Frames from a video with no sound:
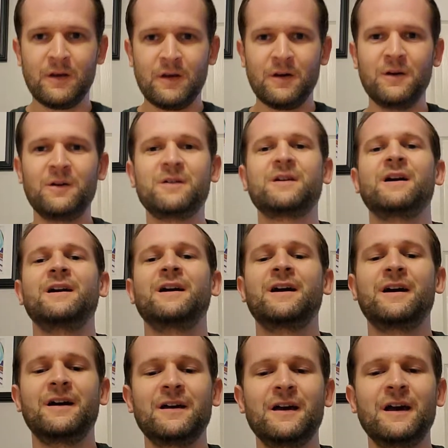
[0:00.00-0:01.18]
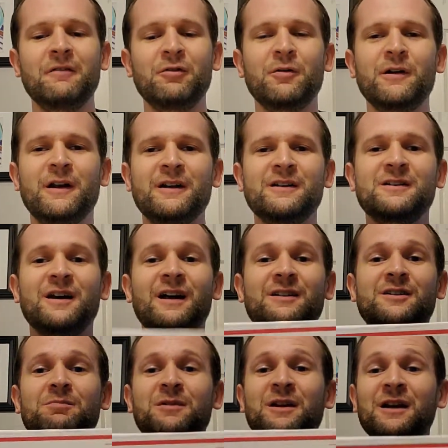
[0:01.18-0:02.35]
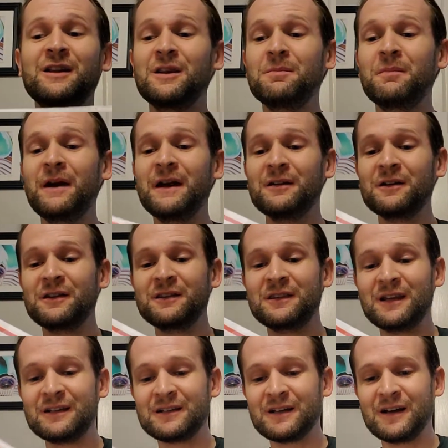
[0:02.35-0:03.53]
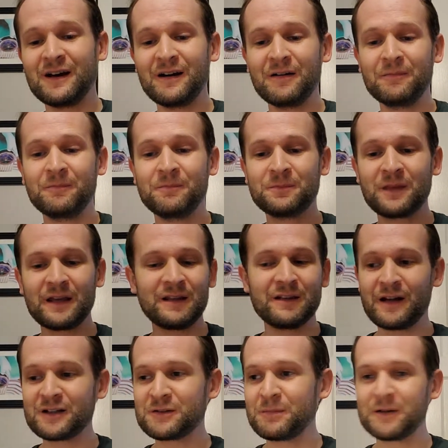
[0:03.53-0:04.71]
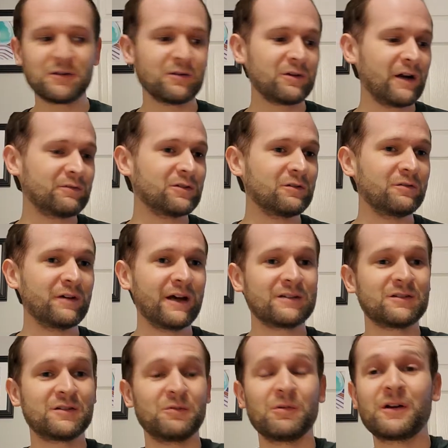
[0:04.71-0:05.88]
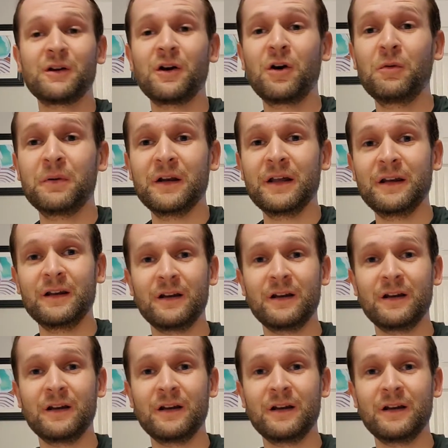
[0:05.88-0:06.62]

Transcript: Okay, hey everyone, I just got something in the mail that I did not expect to arrive so fast, so we're gonna open it.